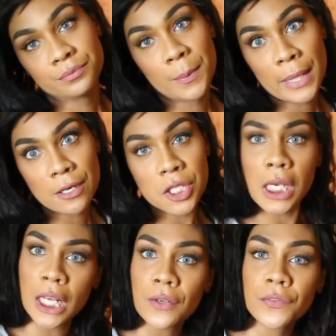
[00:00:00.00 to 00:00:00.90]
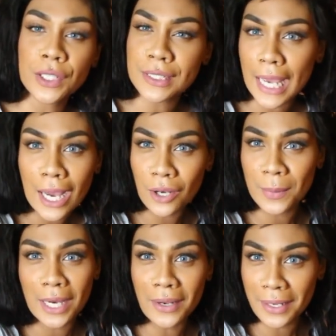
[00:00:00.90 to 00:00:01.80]
My parents kind of freaked out
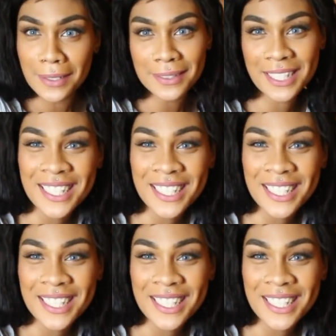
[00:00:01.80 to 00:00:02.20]
about it.